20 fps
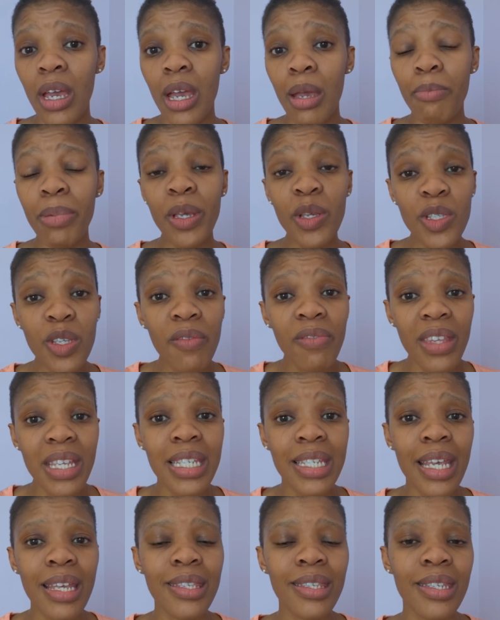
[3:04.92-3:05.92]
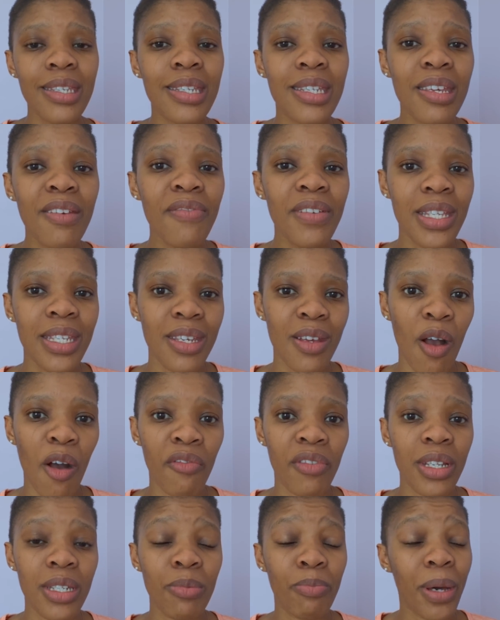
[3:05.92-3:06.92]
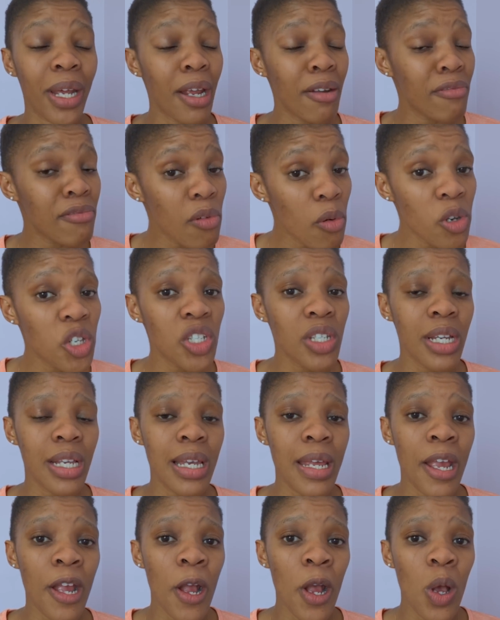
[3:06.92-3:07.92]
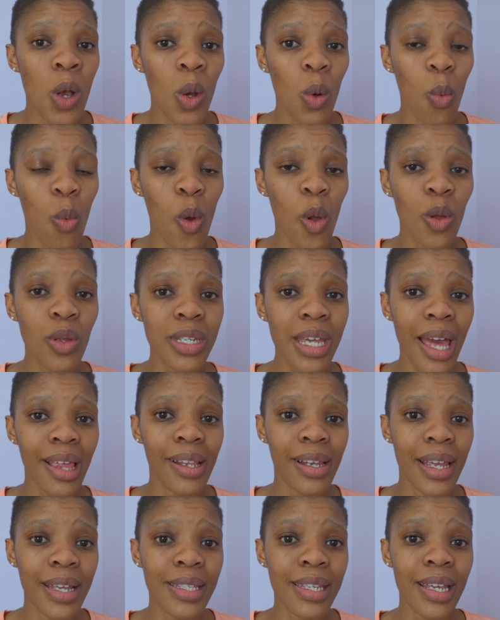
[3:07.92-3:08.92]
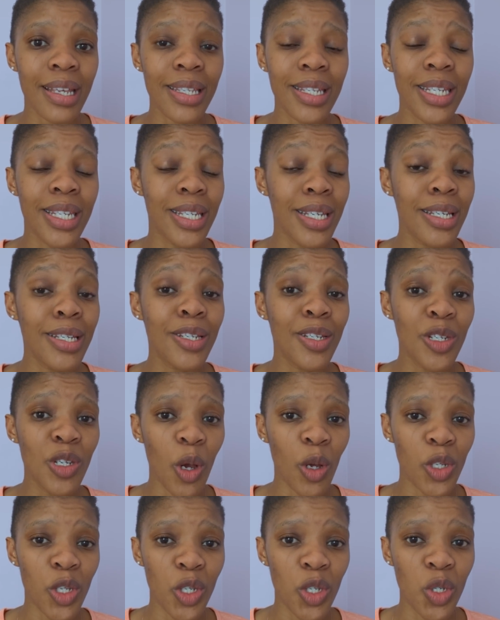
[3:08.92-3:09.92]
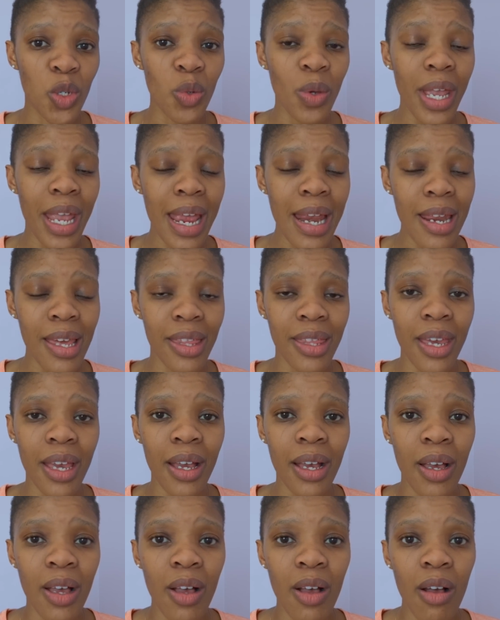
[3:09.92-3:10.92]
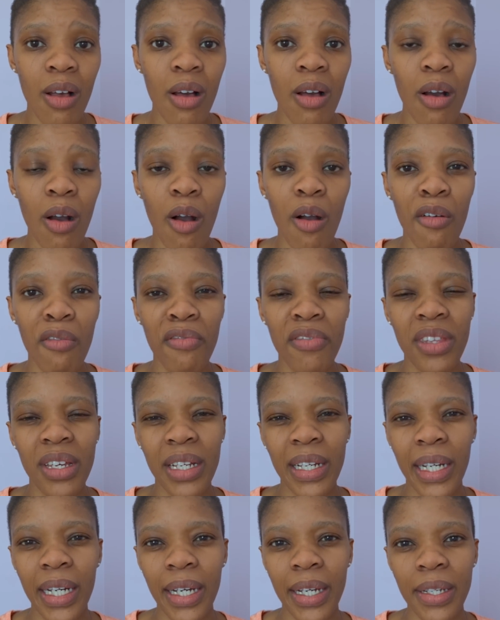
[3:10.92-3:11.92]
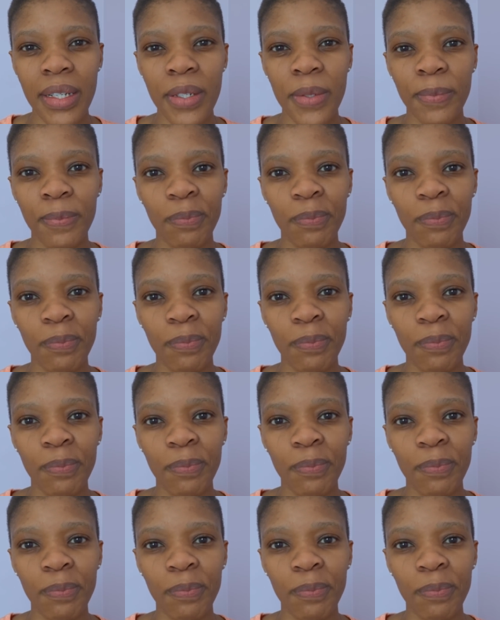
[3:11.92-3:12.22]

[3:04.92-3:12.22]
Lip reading: because of the sensitivity of it. But unfortunately, World Athletics did not do anything of the kind.